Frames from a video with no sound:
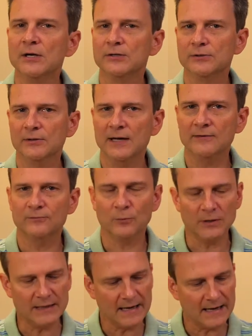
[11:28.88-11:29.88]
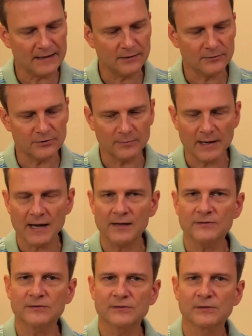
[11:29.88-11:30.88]
You'll have one hand on your
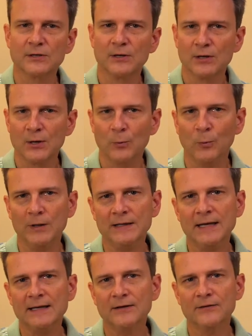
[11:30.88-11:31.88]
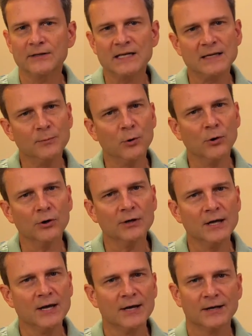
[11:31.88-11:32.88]
mouse, one hand on the
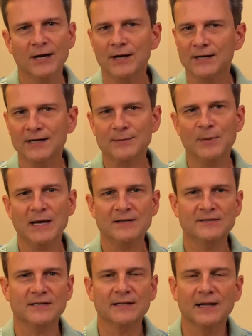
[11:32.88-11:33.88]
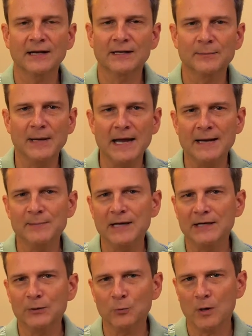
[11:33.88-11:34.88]
keyboard, cutting and pasting like a
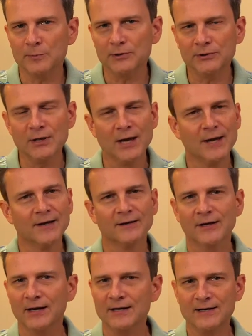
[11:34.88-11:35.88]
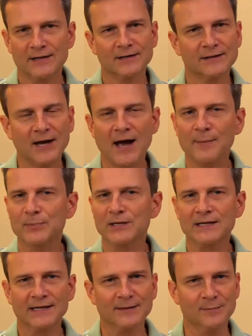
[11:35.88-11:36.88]
madman or woman, cutting and
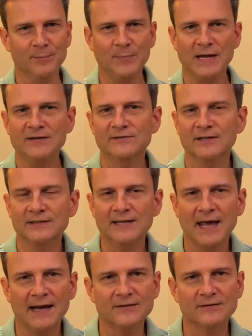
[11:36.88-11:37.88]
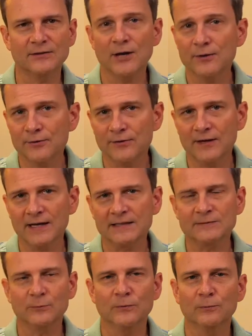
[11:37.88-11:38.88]
copying and pasting text and other
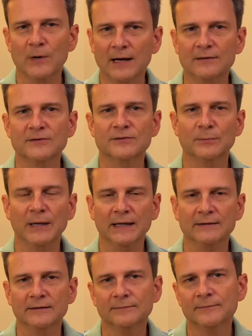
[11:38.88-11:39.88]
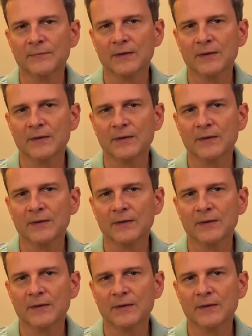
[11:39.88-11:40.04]
things with reckless abandon.